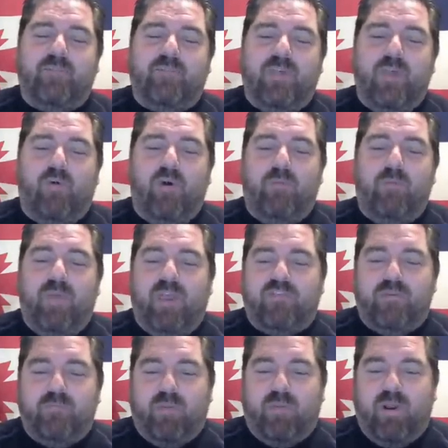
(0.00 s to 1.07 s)
Playboy
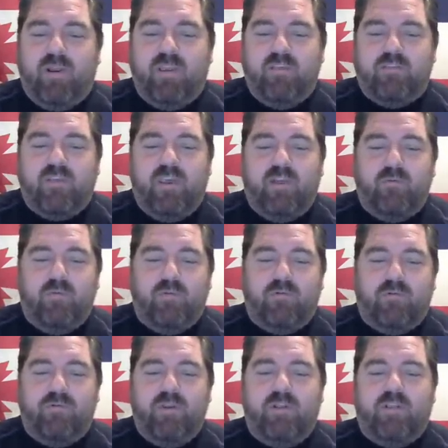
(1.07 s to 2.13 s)
Mansion parties and will
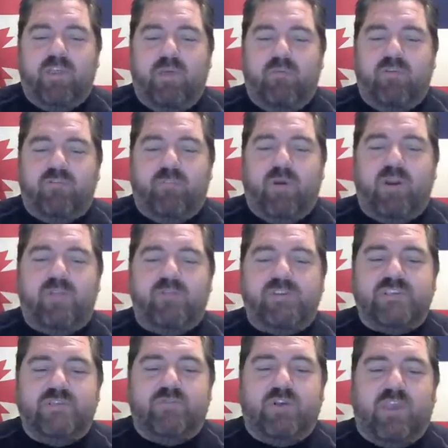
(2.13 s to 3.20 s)
reveal them as part of a
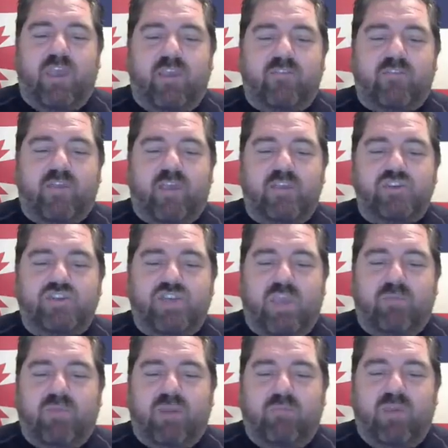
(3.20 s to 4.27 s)
civil case against
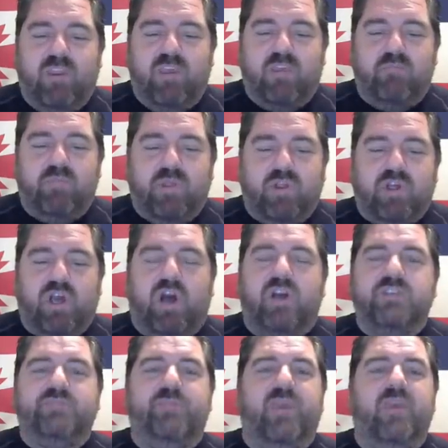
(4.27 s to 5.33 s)
shame comedian Bill
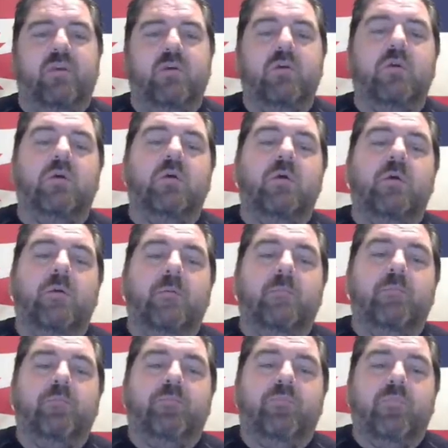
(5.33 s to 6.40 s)
Cosby.
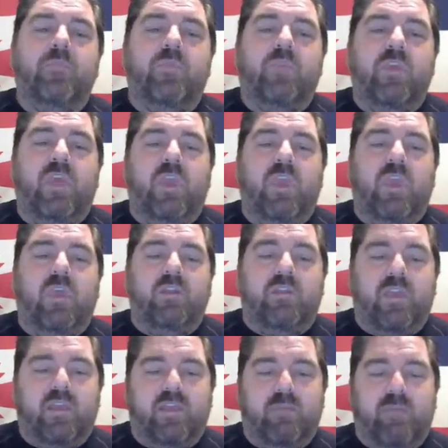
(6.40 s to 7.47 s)
The
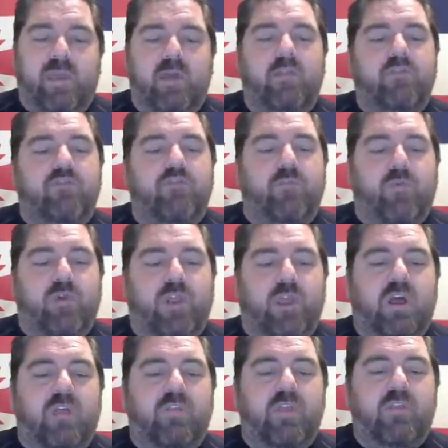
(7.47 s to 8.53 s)
Daily Mail is reporting
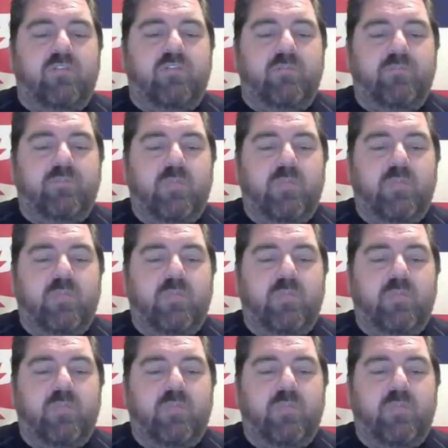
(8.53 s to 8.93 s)
on this.